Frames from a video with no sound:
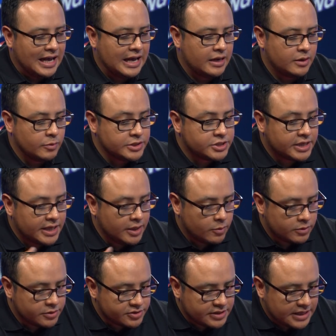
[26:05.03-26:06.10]
and which
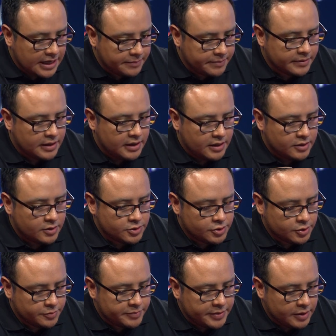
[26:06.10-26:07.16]
keywords type you
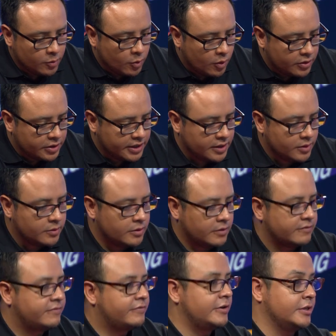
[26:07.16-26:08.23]
should be working
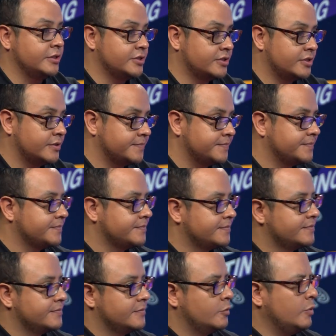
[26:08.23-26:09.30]
first.
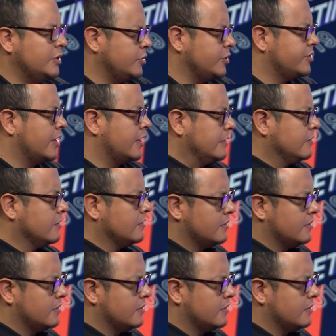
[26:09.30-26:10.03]
Where to start?